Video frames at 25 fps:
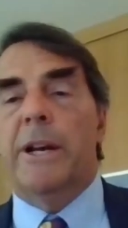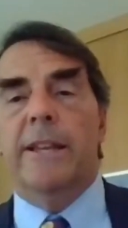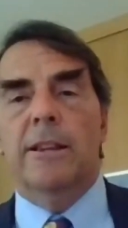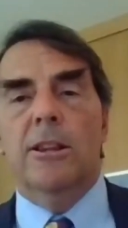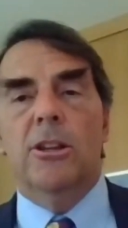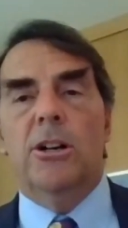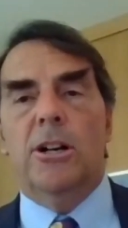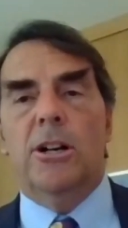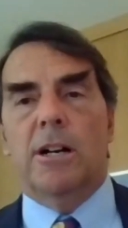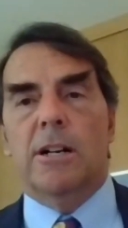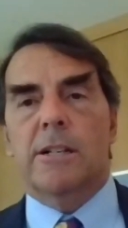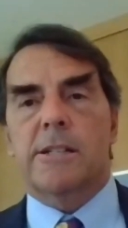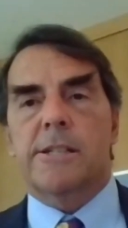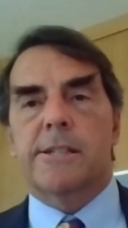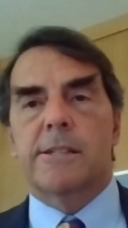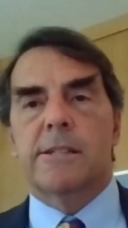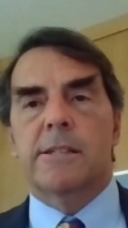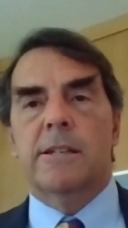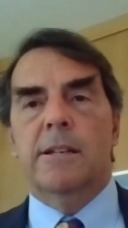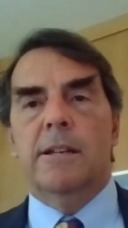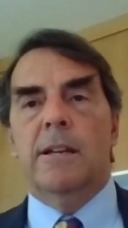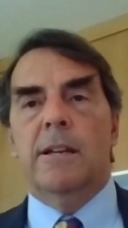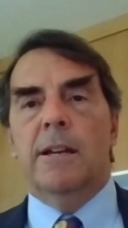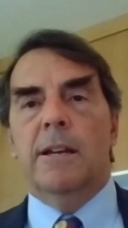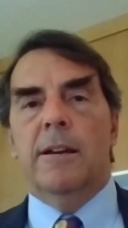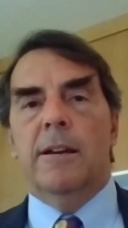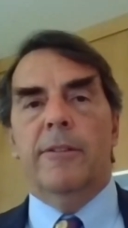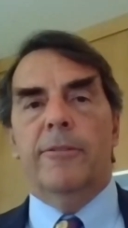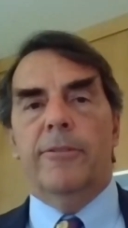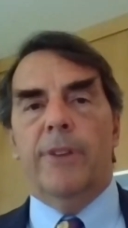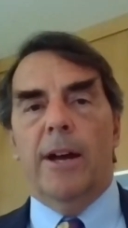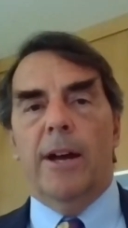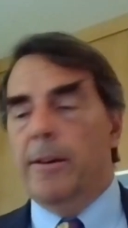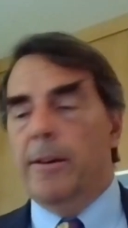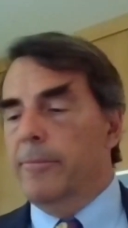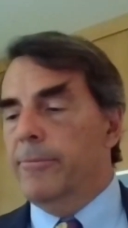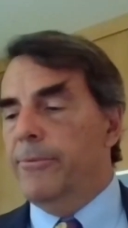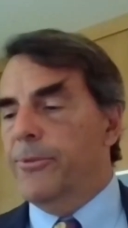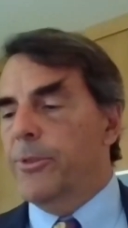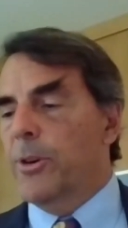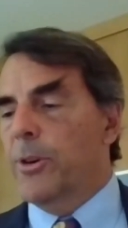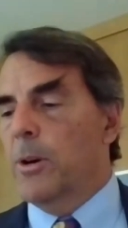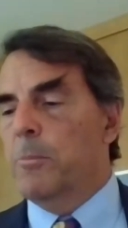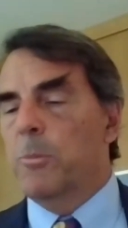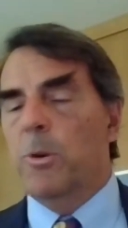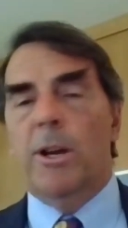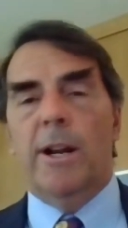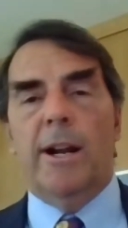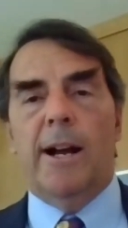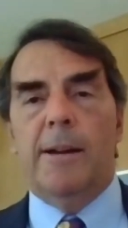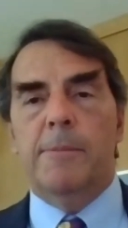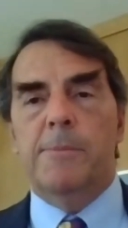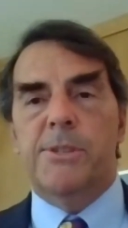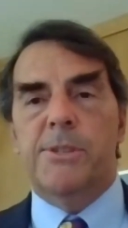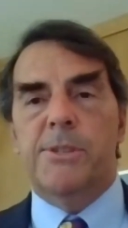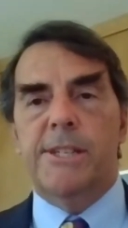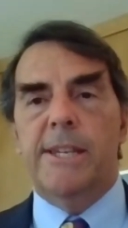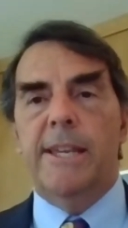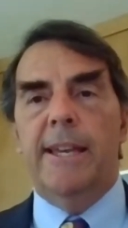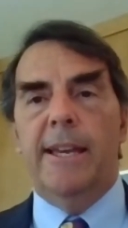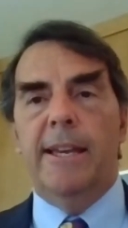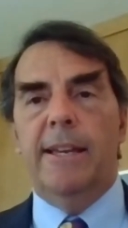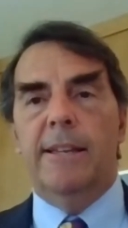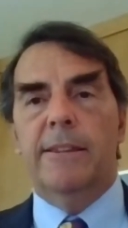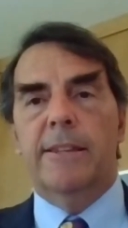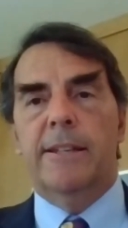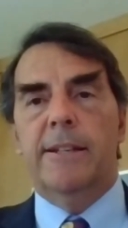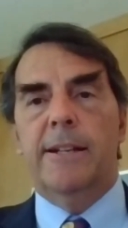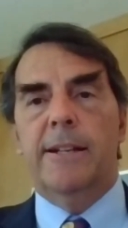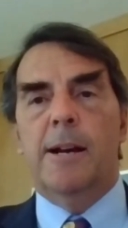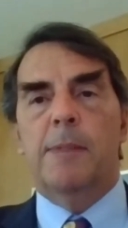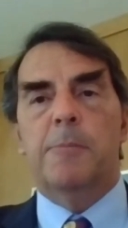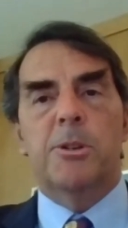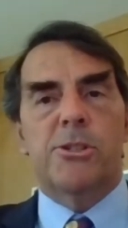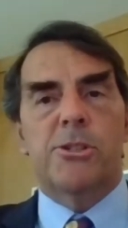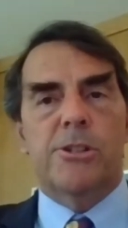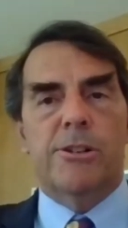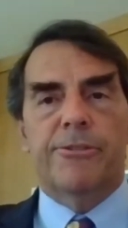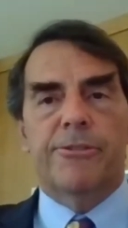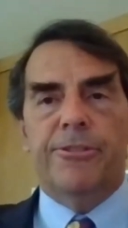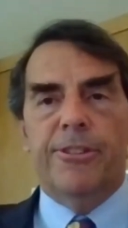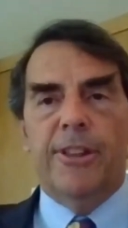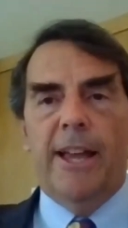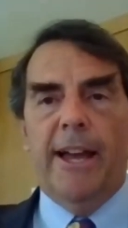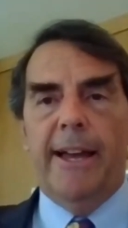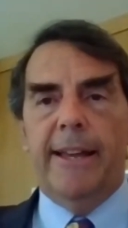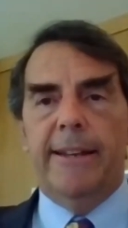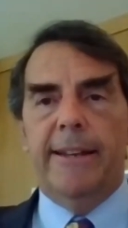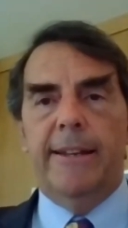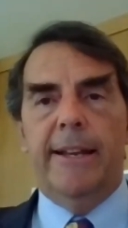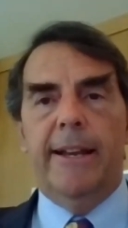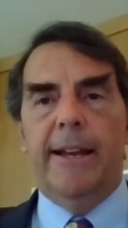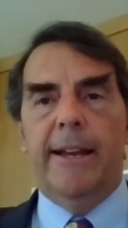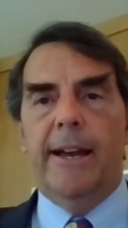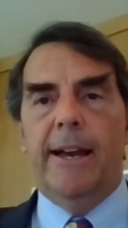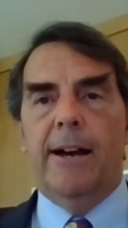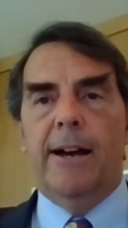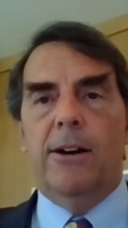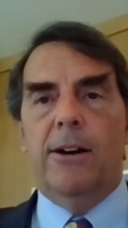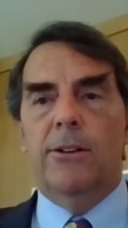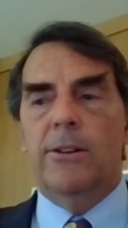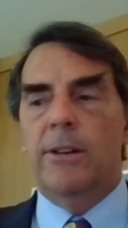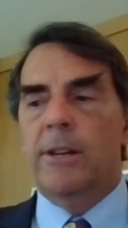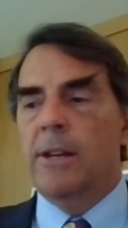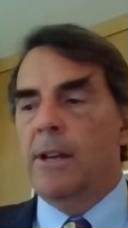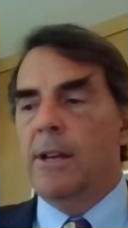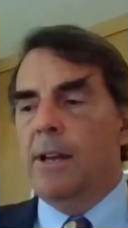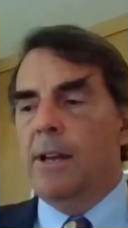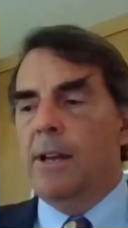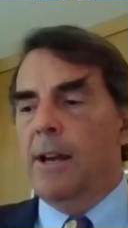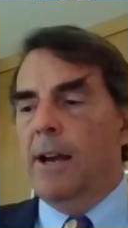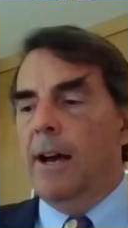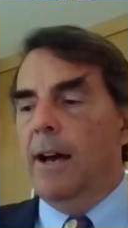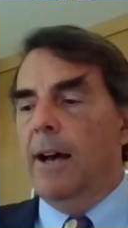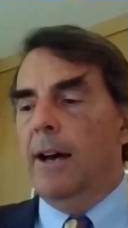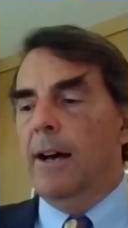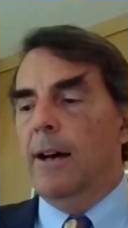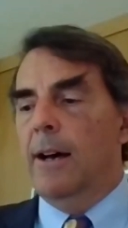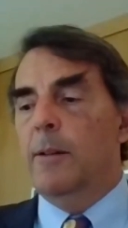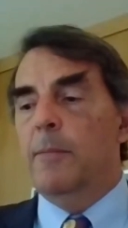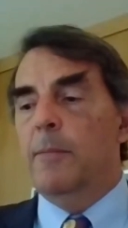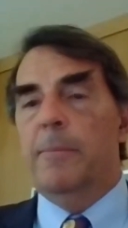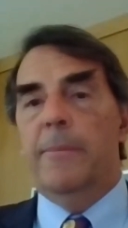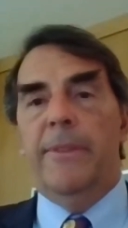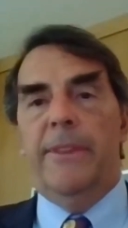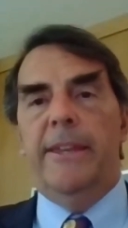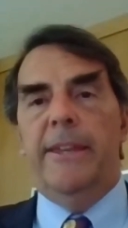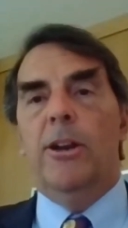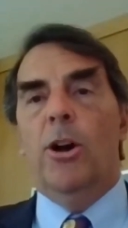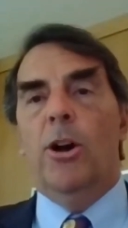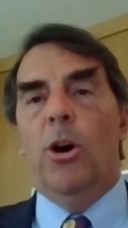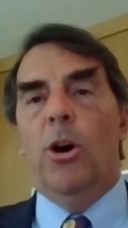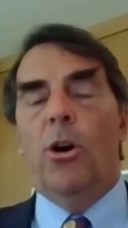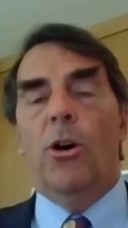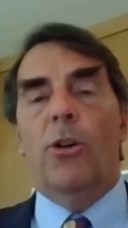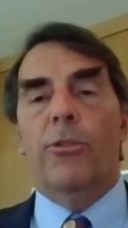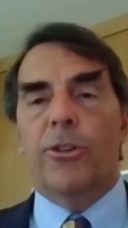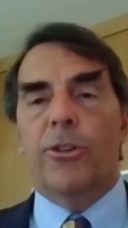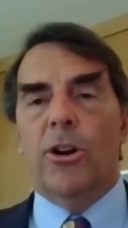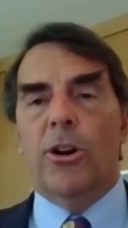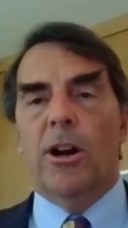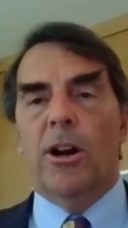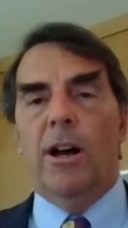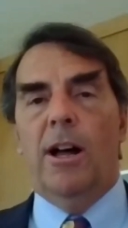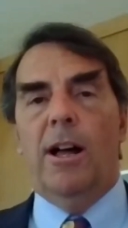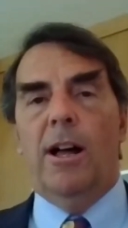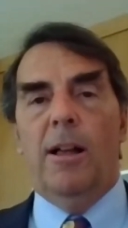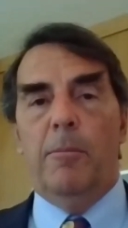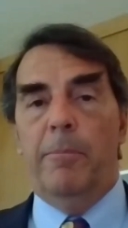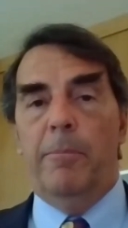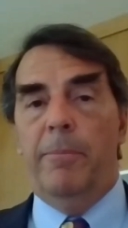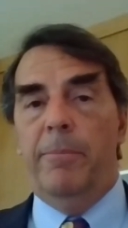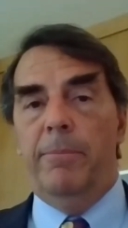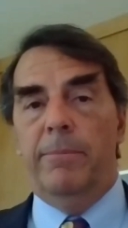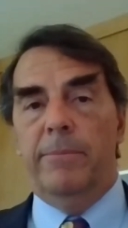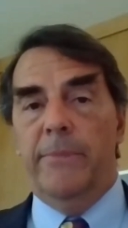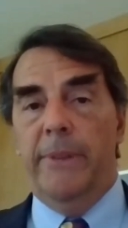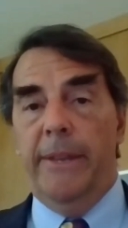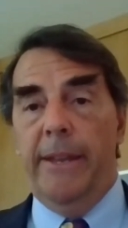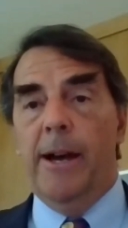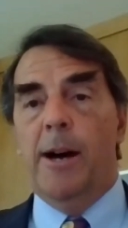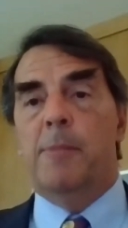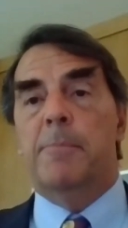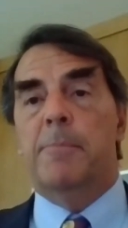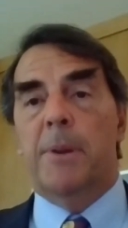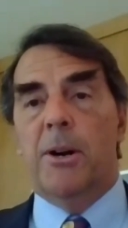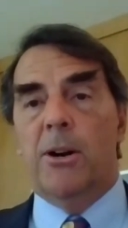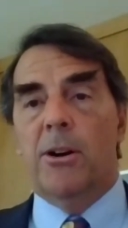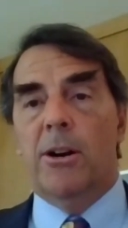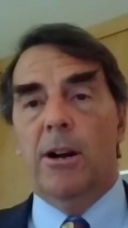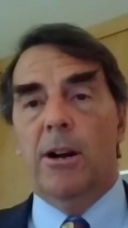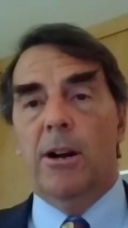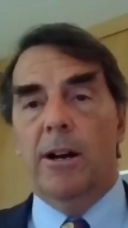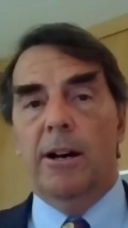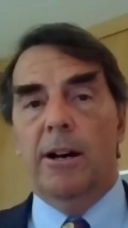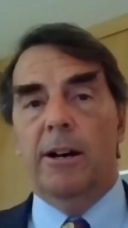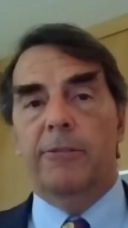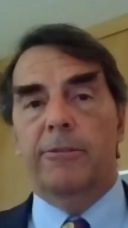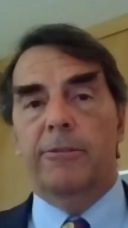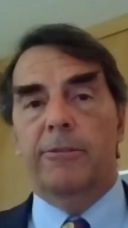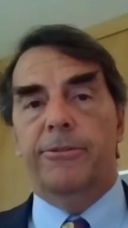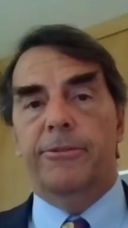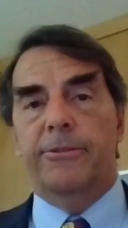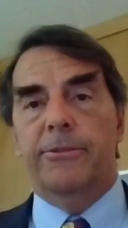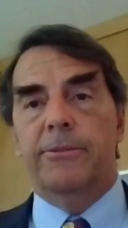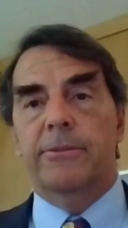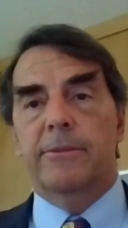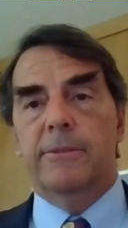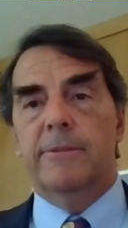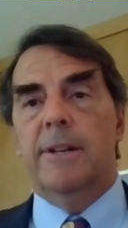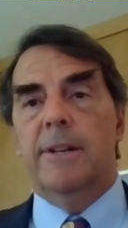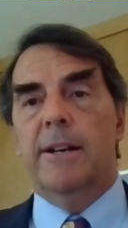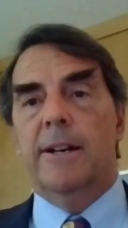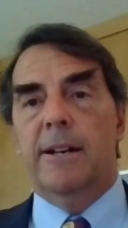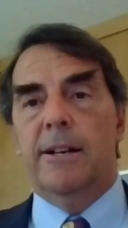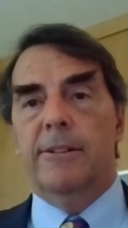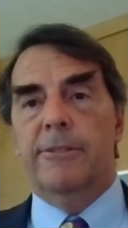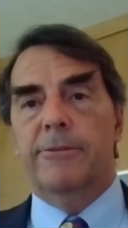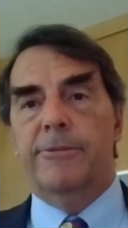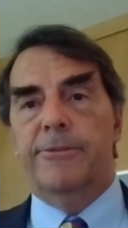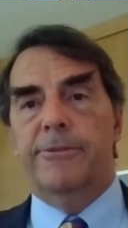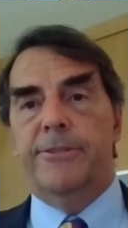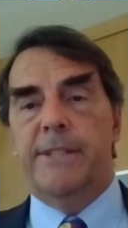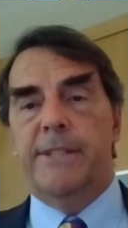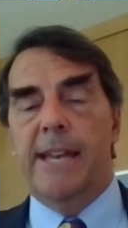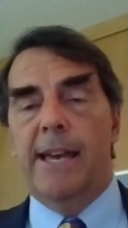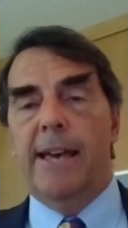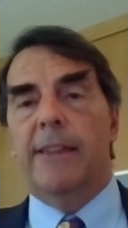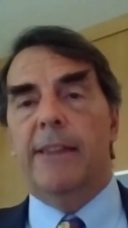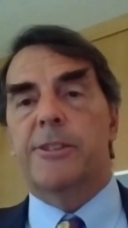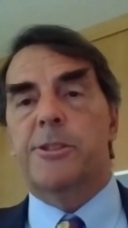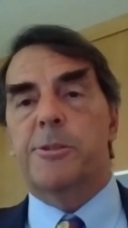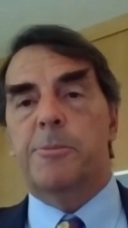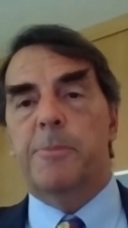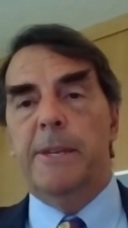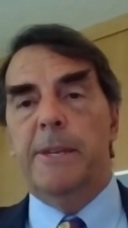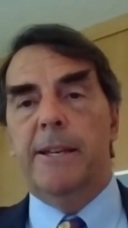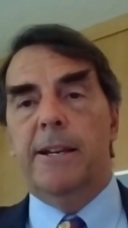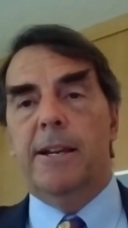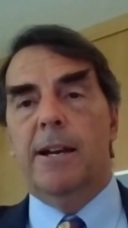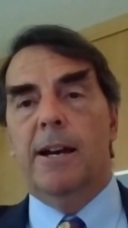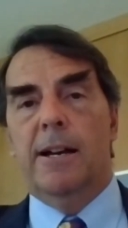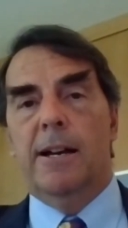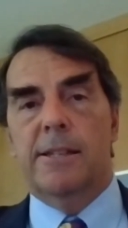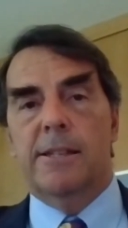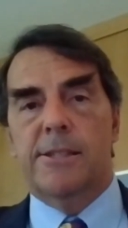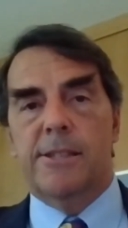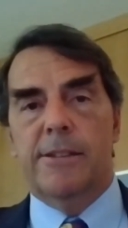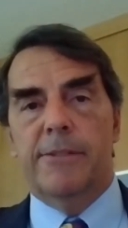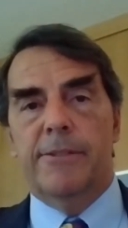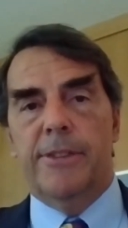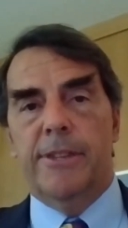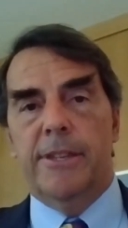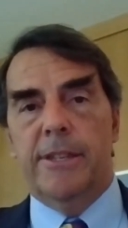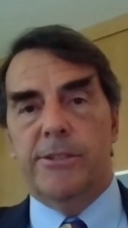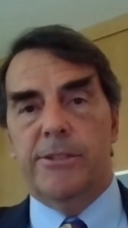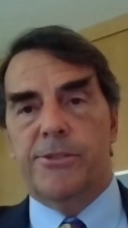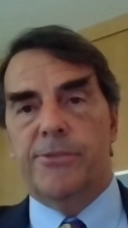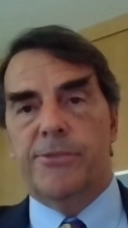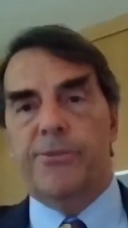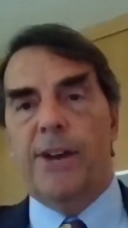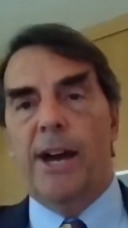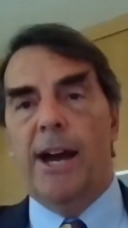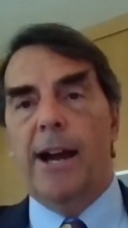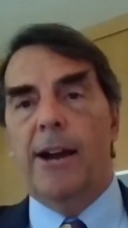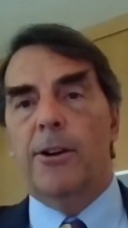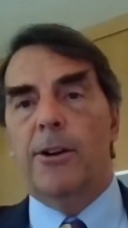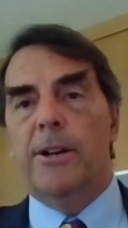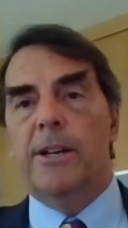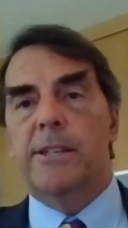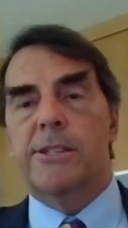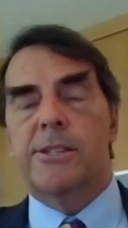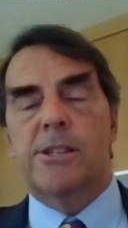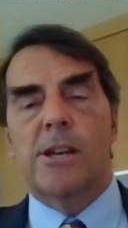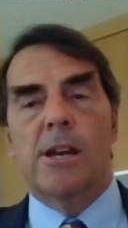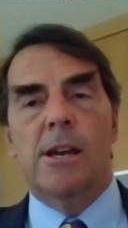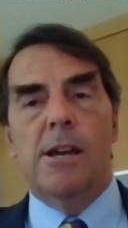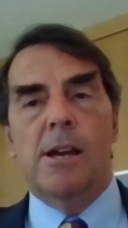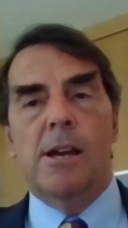it looks. From what I'm seeing, the numbers are flattening out. The overall number of deaths because of this virus